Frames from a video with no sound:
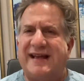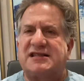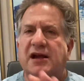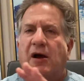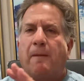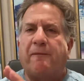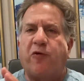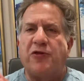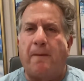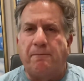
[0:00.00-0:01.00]
It's,
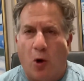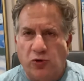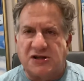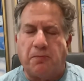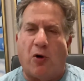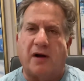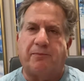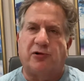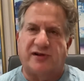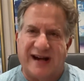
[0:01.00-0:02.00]
for the most part,
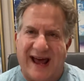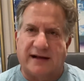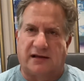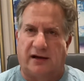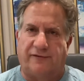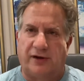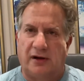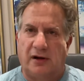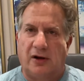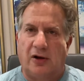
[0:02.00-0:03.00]
protective,
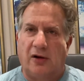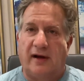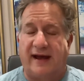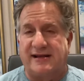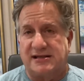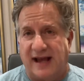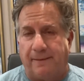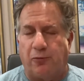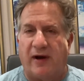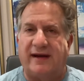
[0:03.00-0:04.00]

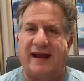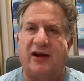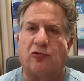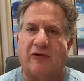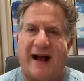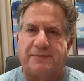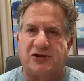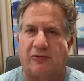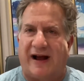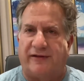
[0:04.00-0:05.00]
except when it wraps
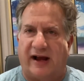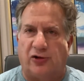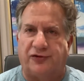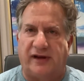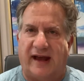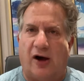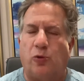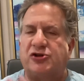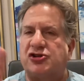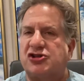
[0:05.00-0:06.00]
around LDL,
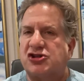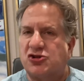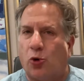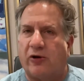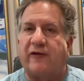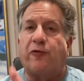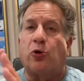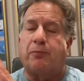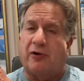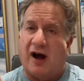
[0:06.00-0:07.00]
which is a story
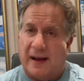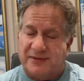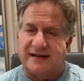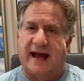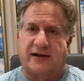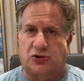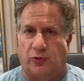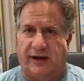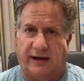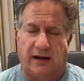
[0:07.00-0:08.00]
for perhaps next
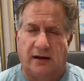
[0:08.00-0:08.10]
week.